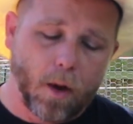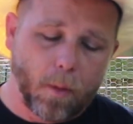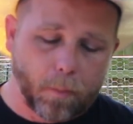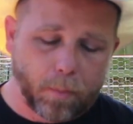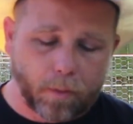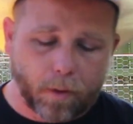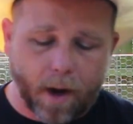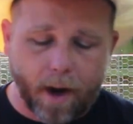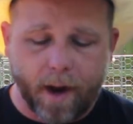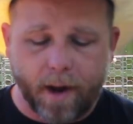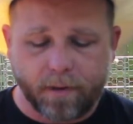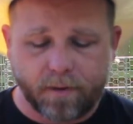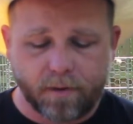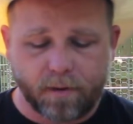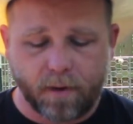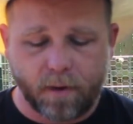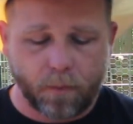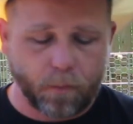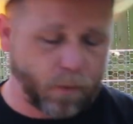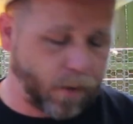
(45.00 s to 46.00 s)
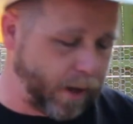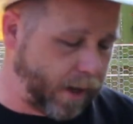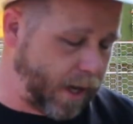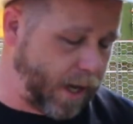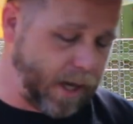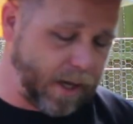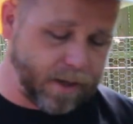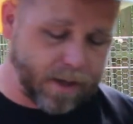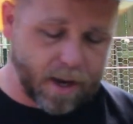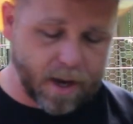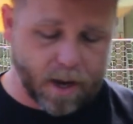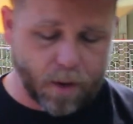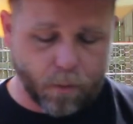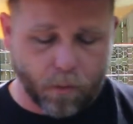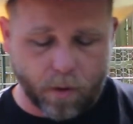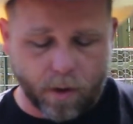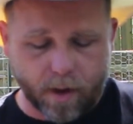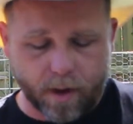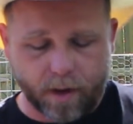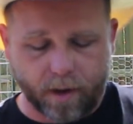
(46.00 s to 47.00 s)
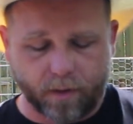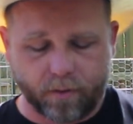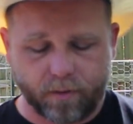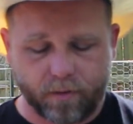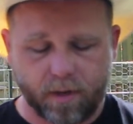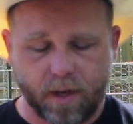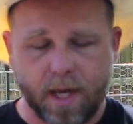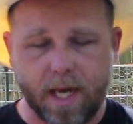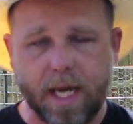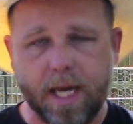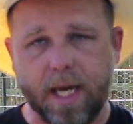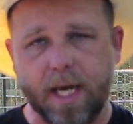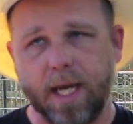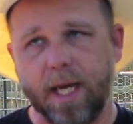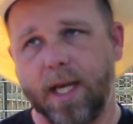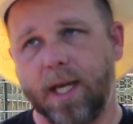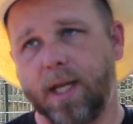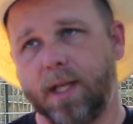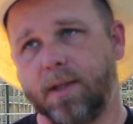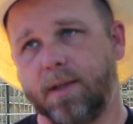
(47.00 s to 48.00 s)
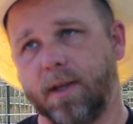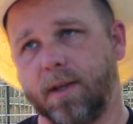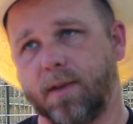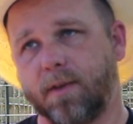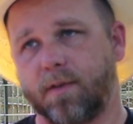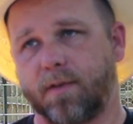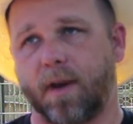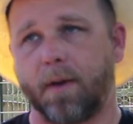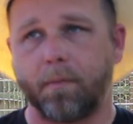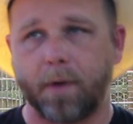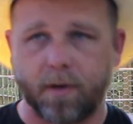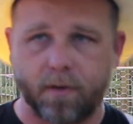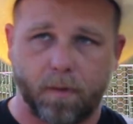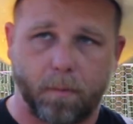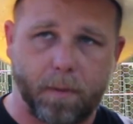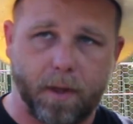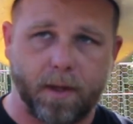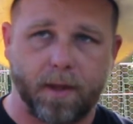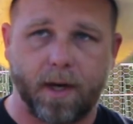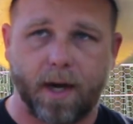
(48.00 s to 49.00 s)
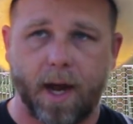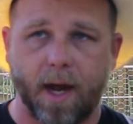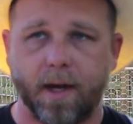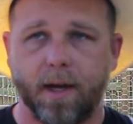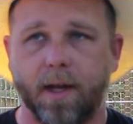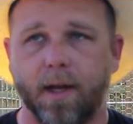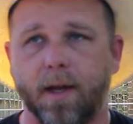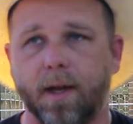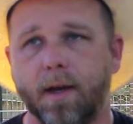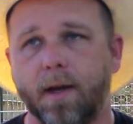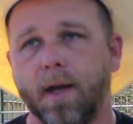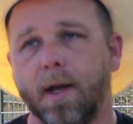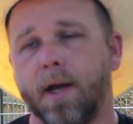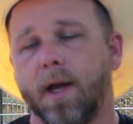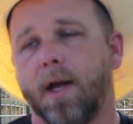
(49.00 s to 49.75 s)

Brett, what he did was he did the same recipe that I did.